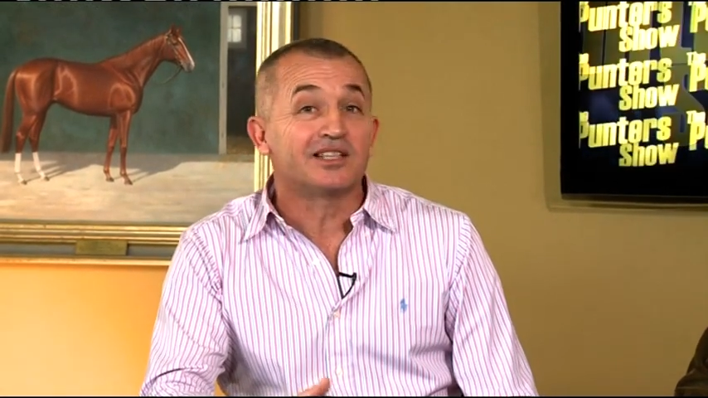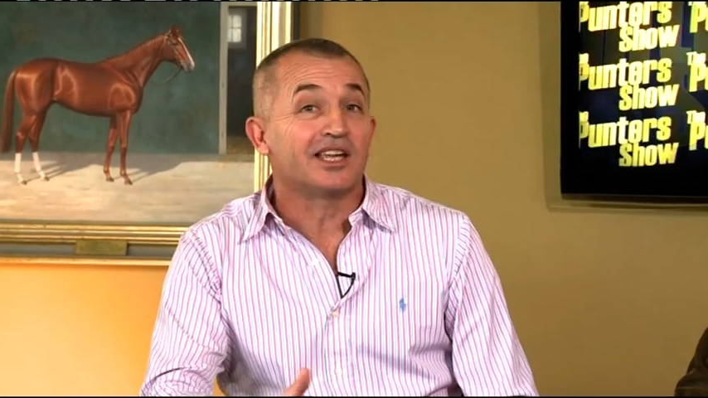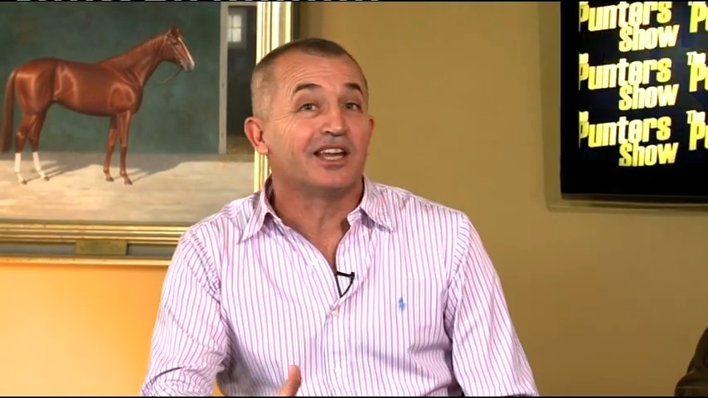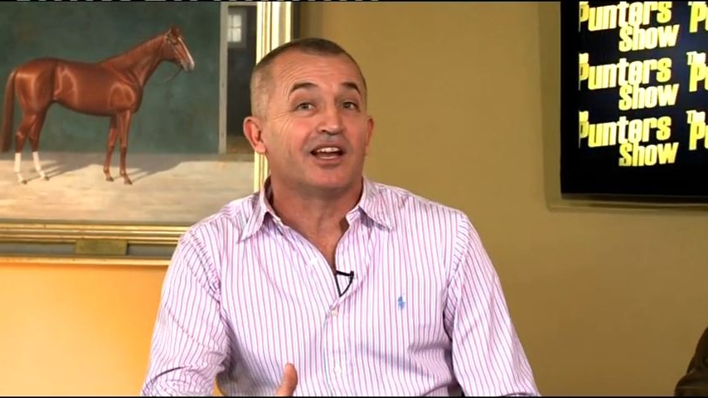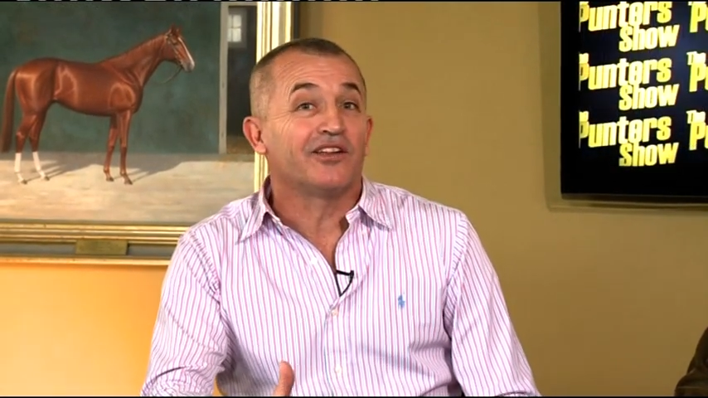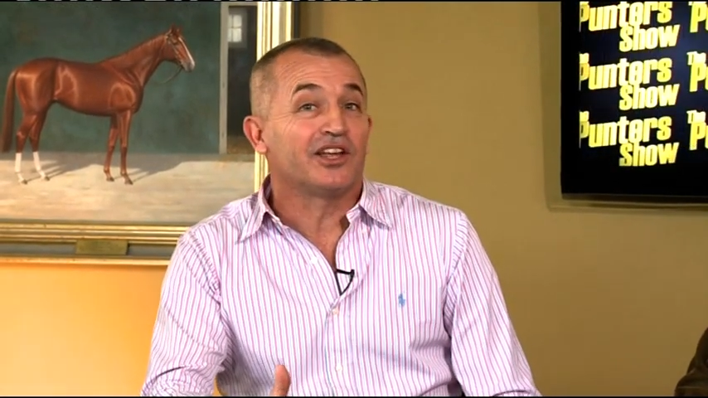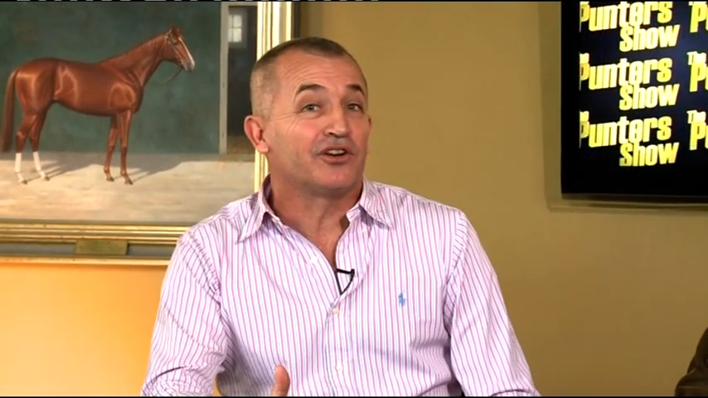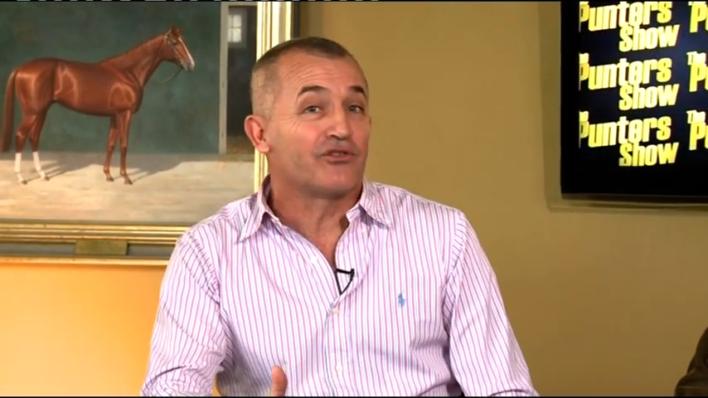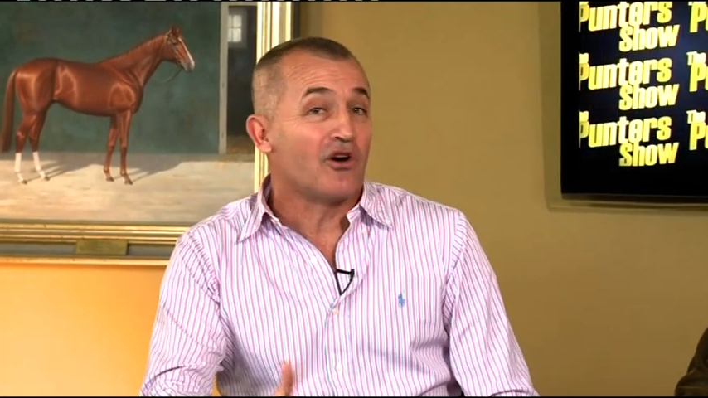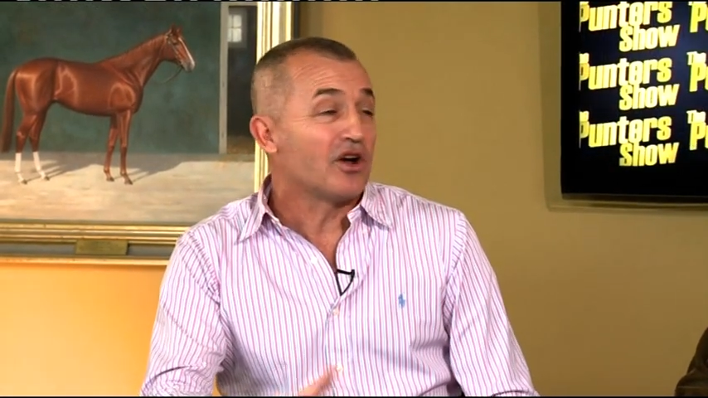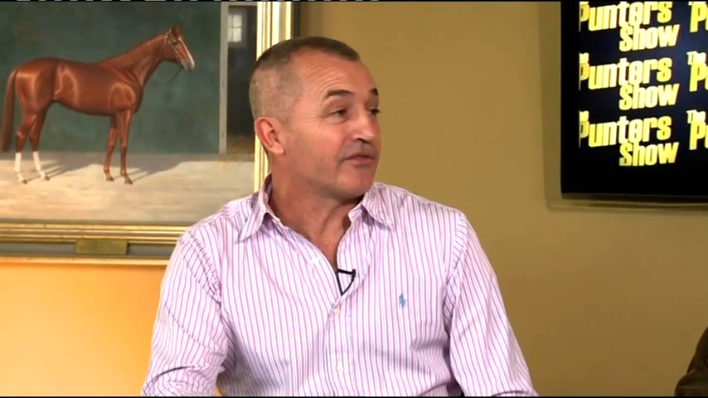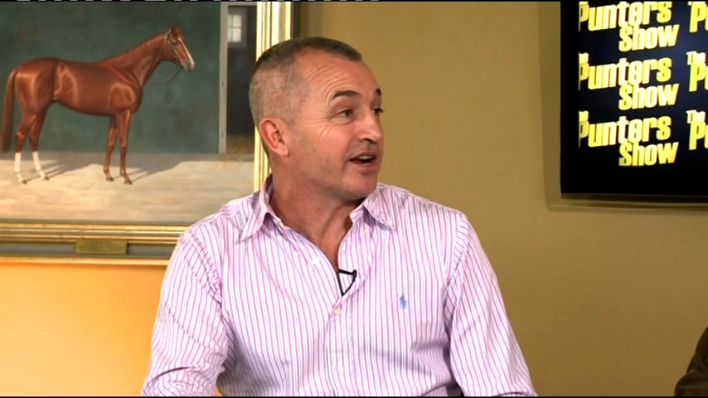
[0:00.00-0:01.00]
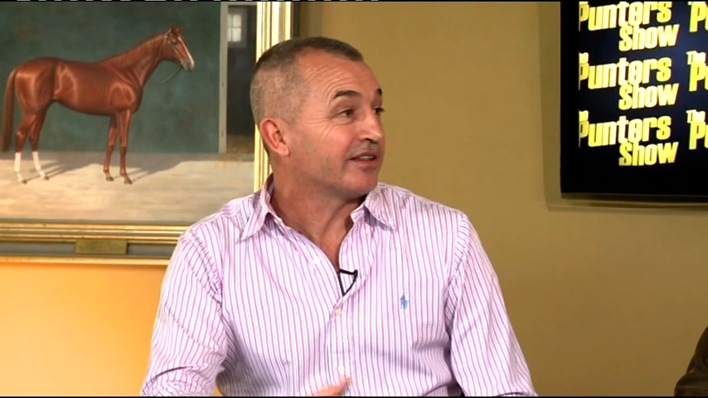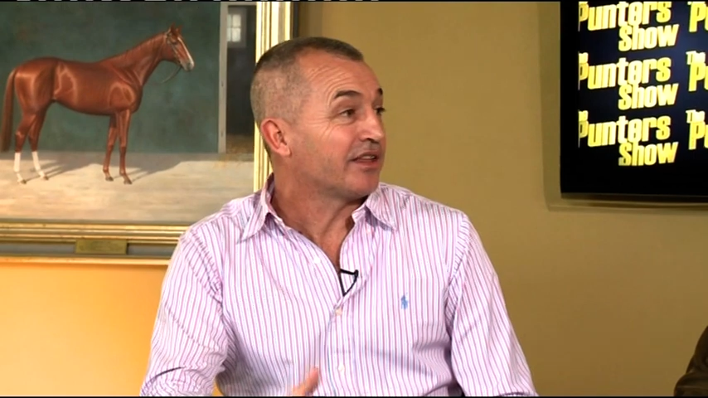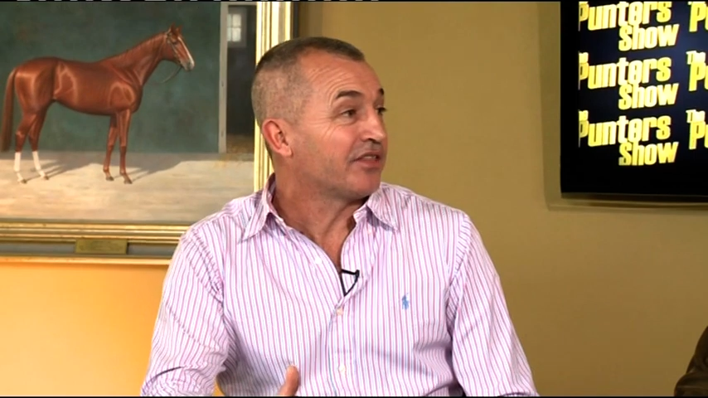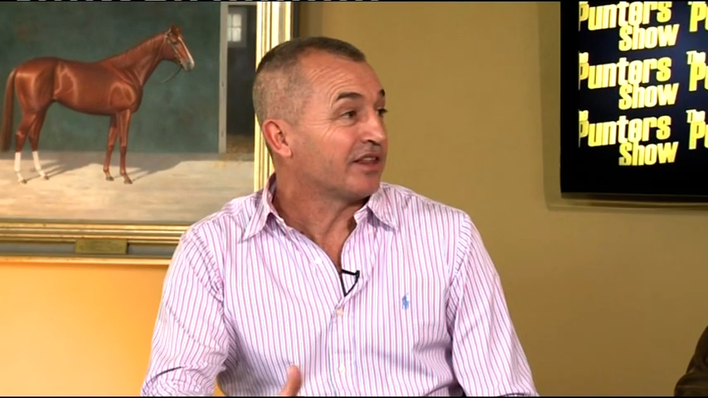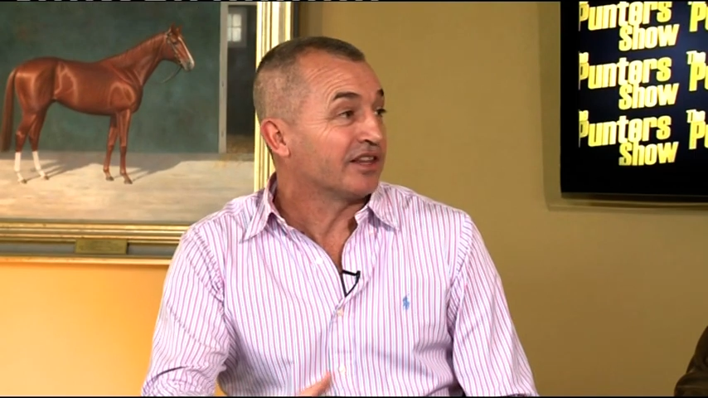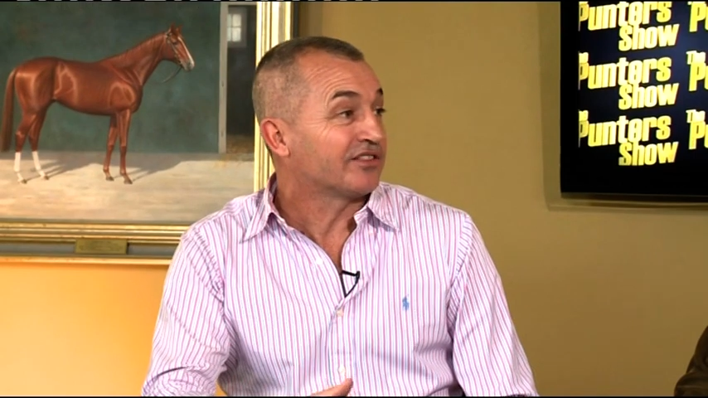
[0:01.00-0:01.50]
they drive around, they
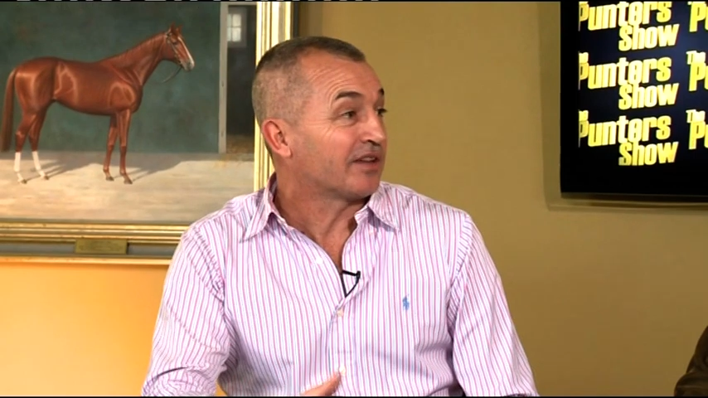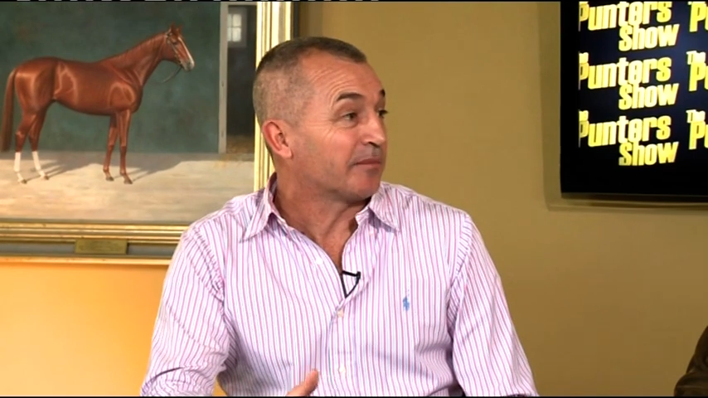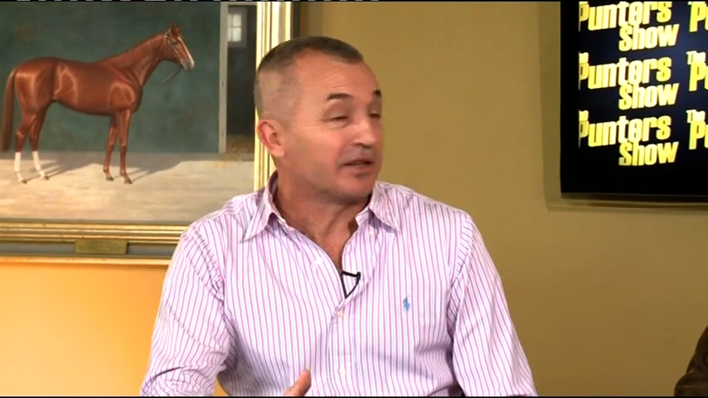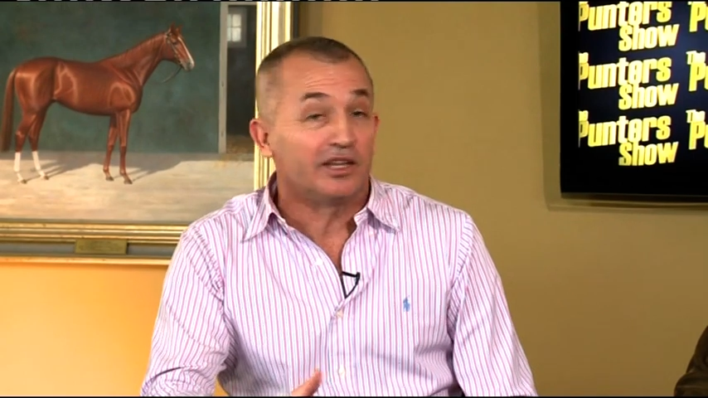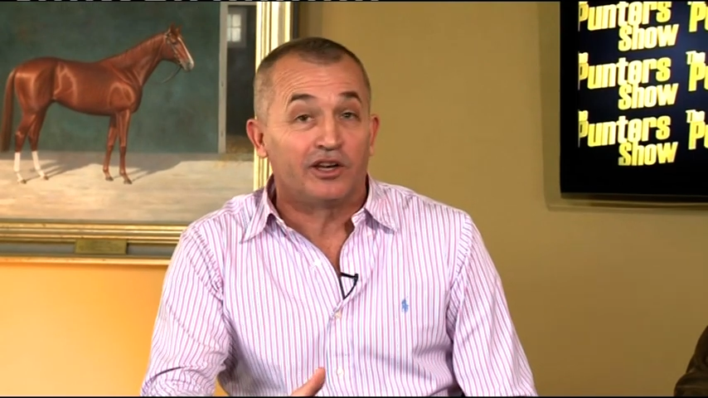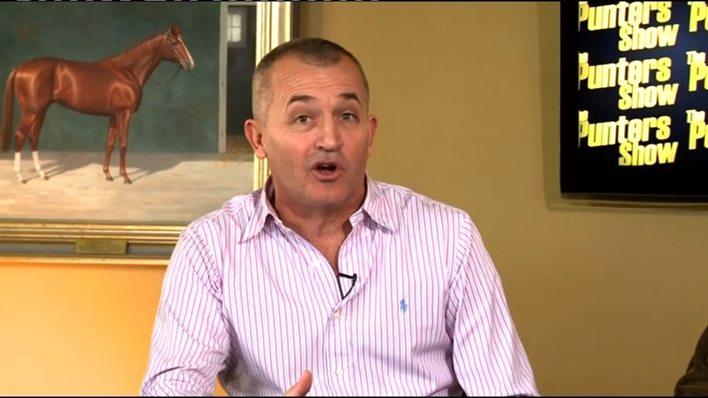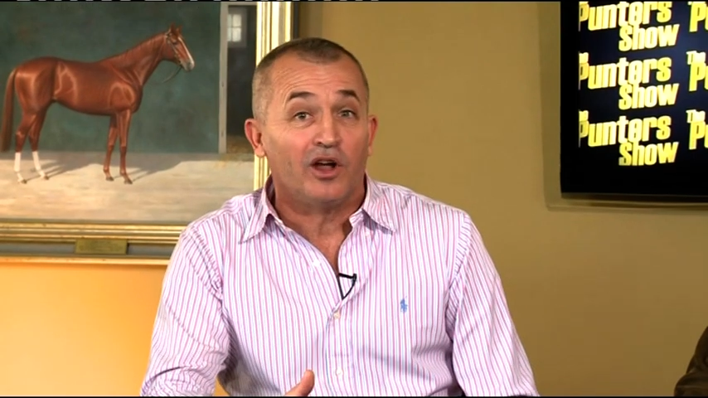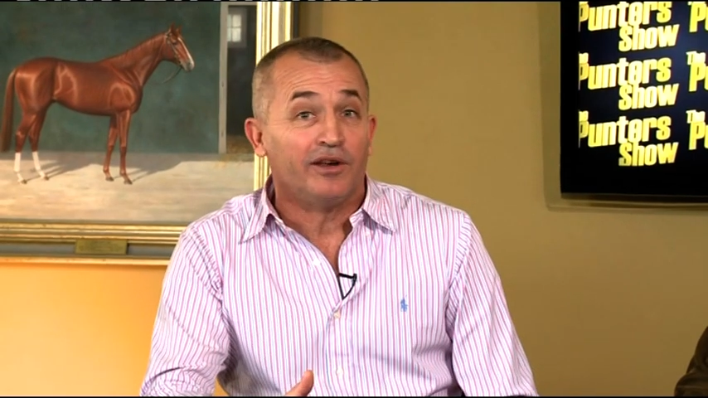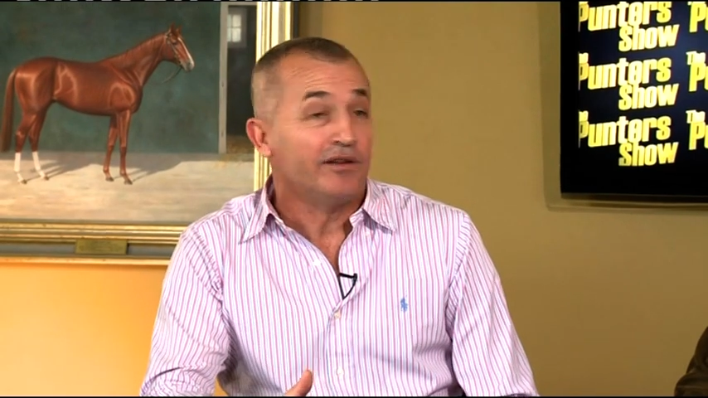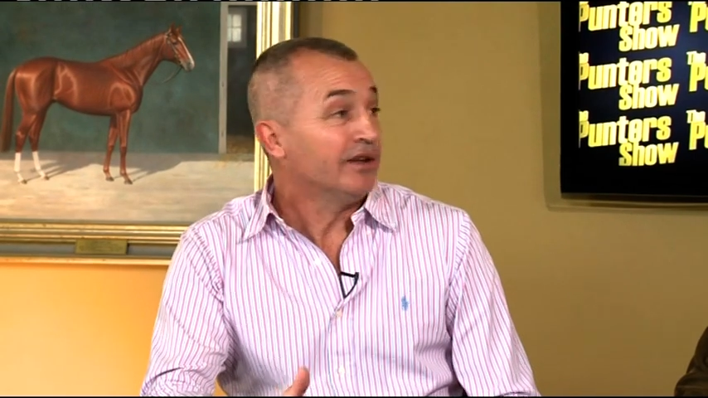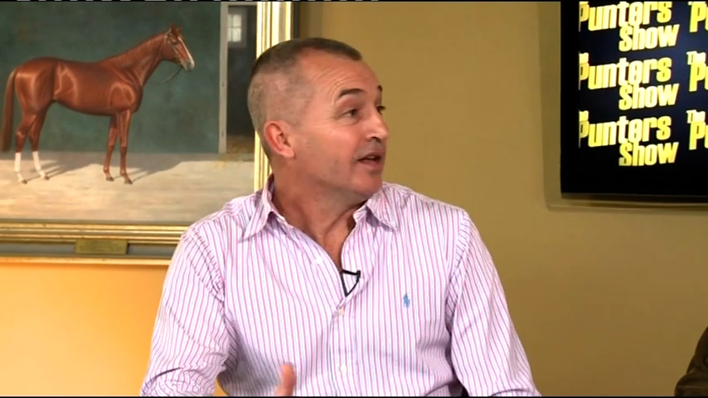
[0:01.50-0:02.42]
think there's something they're not.